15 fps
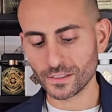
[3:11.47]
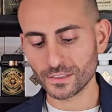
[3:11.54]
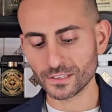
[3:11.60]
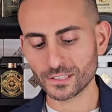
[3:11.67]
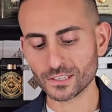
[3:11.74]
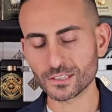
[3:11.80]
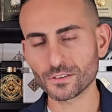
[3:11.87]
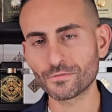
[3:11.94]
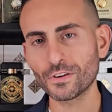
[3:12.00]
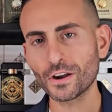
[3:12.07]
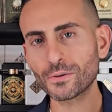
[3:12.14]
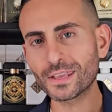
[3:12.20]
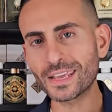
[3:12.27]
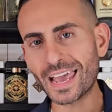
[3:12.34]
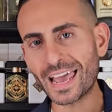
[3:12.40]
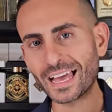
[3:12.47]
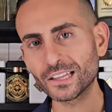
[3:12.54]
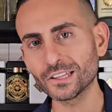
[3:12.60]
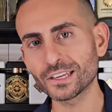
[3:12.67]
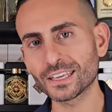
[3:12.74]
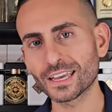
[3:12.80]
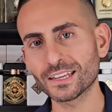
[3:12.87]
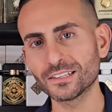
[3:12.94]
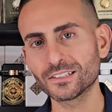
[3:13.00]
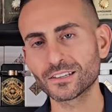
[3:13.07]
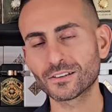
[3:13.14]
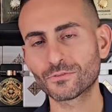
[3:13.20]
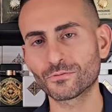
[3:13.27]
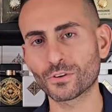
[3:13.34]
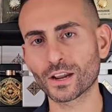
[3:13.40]
This is a very elegant
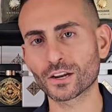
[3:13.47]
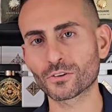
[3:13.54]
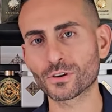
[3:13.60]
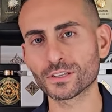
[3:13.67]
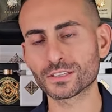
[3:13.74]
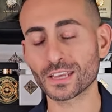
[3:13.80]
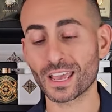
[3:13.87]
fragrance